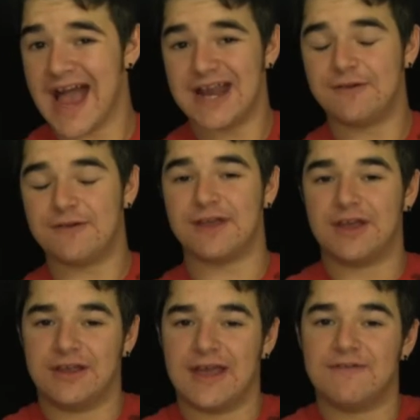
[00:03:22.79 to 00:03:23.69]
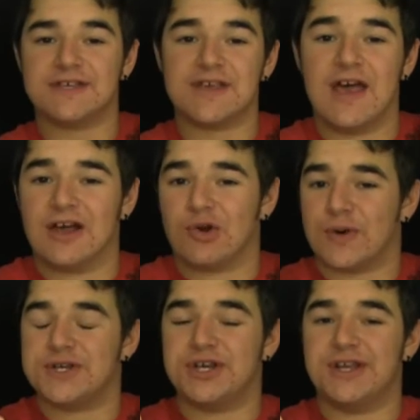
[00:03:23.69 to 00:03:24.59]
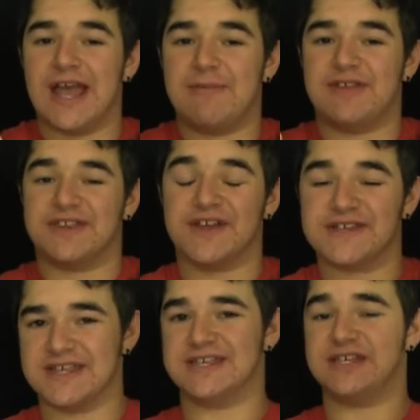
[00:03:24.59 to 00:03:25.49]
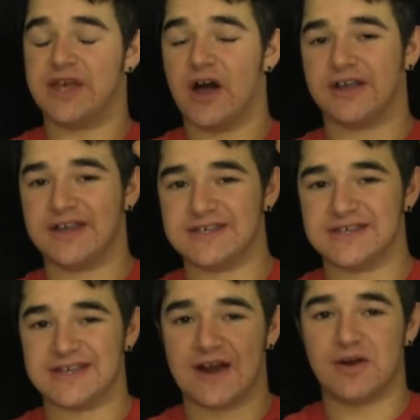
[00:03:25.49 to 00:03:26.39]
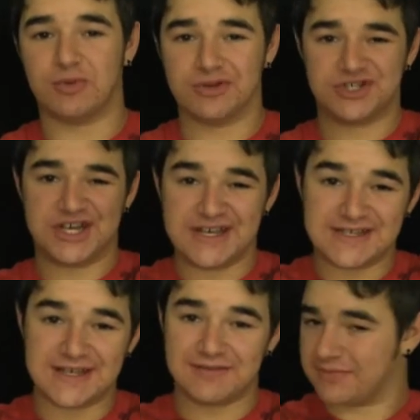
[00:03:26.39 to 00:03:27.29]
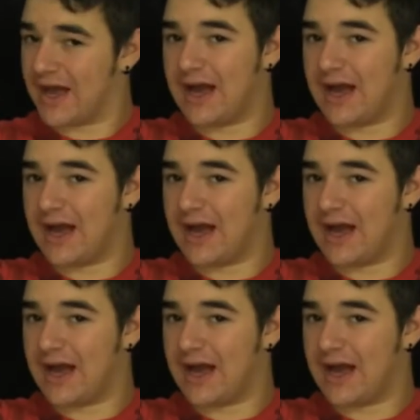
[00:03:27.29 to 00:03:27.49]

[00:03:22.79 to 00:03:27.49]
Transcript: anything that can give us Christian gaming that doesn't suck and isn't terrible and cheesy.